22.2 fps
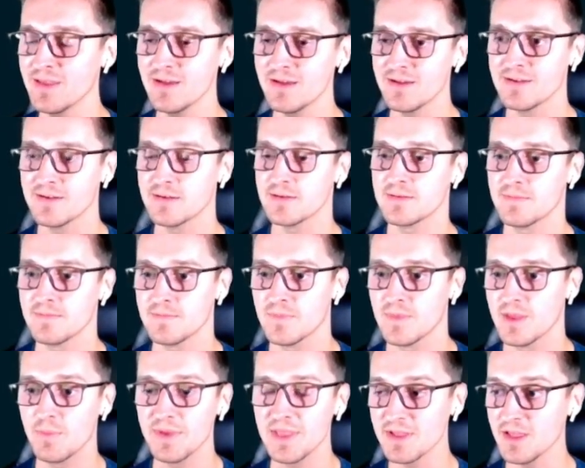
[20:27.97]
for a one-hit
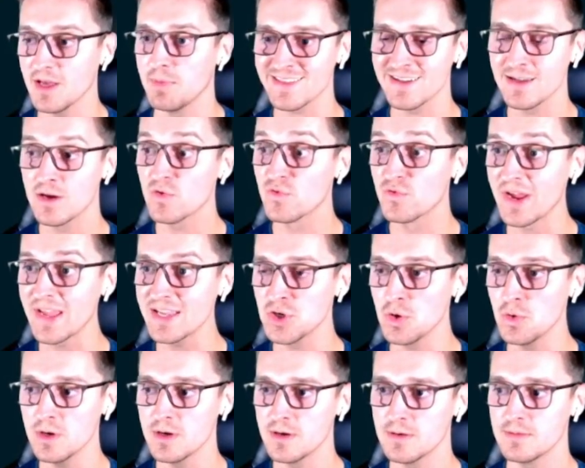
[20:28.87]
KO.
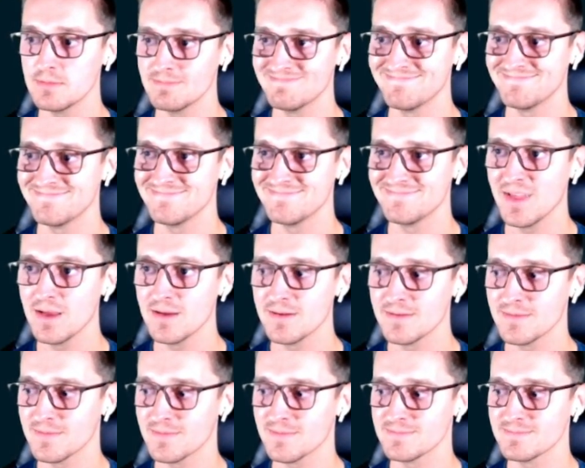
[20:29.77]

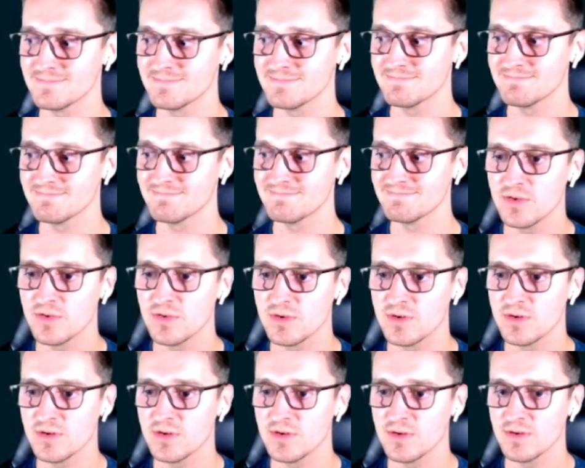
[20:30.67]
Then came
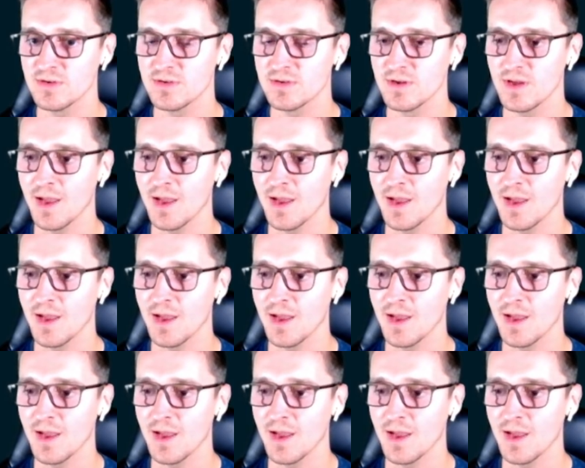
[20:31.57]
Raichu,